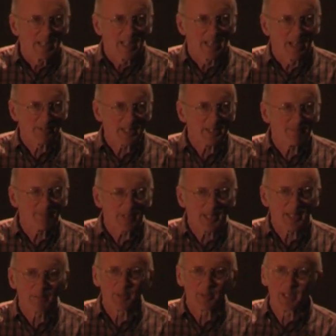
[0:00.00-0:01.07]
I was getting
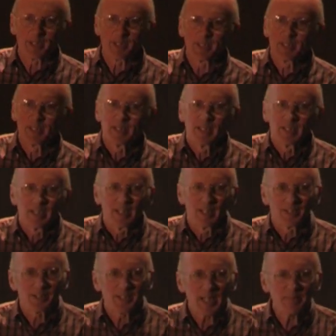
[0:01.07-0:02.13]
fed up with it.
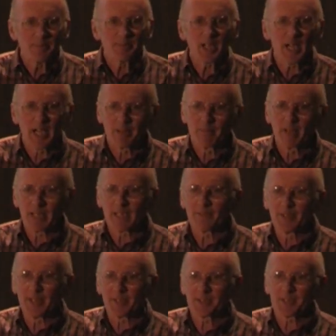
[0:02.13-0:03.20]
At the same time, I
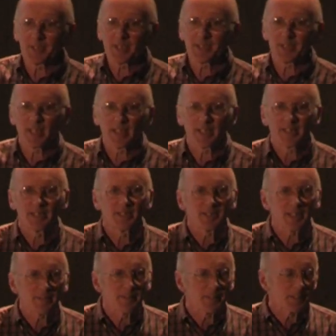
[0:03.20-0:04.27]
live near the seaside in
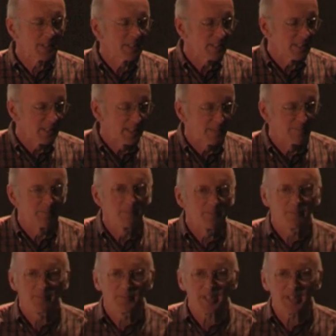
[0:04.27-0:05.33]
Suffolk.
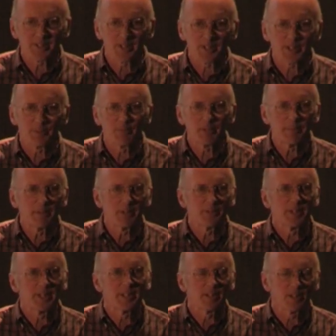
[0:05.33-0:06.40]
They started
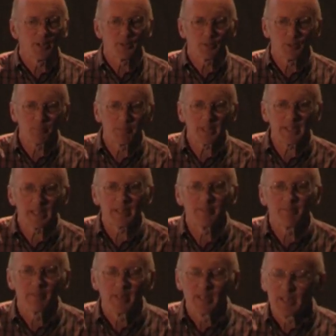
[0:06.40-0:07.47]
rebuilding our local pier,
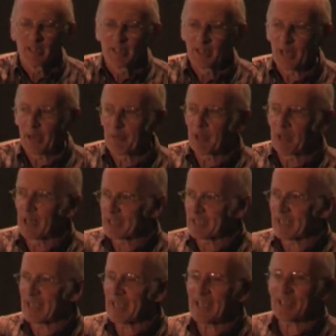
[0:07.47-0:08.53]
and I
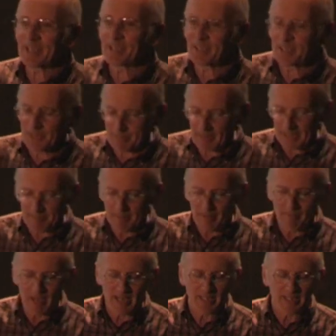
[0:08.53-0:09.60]
realised I had at the back of my
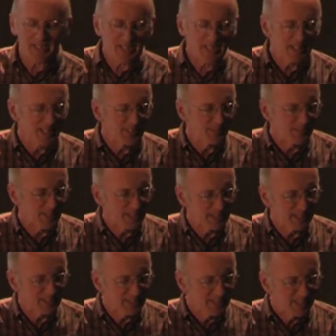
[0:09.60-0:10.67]
mind a kind of
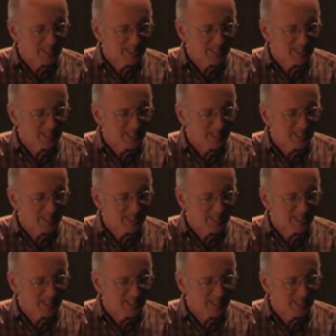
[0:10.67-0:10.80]
a